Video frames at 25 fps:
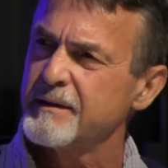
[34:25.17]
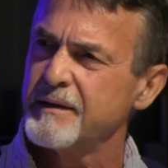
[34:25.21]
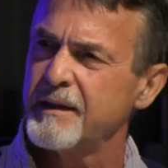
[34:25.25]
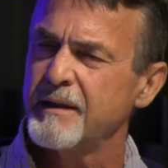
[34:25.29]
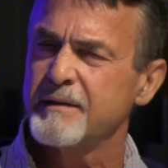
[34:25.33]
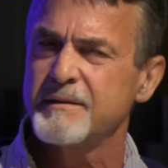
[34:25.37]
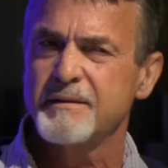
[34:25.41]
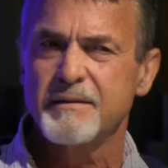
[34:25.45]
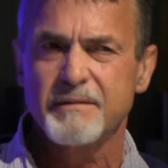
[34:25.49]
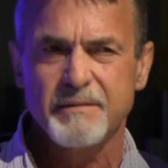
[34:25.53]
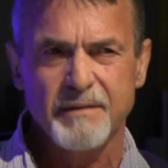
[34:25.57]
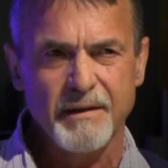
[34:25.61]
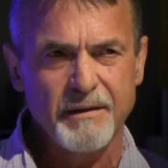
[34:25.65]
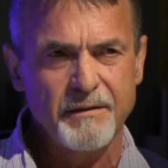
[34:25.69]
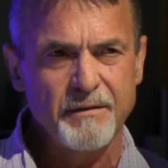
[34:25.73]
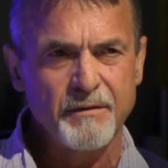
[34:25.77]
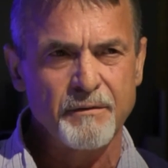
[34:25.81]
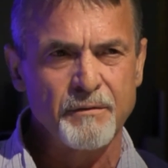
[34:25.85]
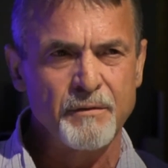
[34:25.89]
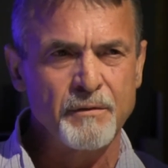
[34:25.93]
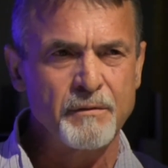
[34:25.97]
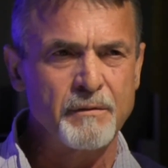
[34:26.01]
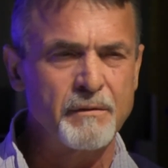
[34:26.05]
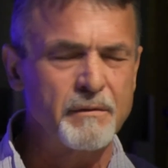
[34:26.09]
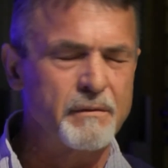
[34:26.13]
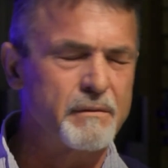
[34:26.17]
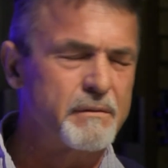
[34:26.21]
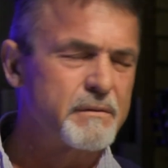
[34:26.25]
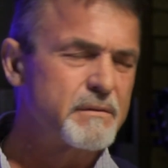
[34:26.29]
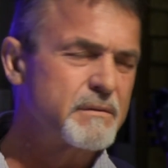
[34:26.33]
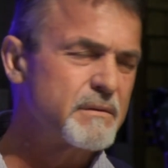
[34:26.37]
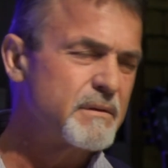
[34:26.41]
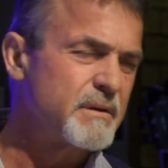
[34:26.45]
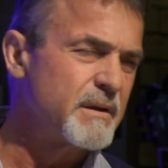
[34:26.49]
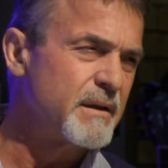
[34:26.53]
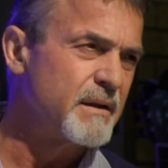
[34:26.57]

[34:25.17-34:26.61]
There's a set of rules,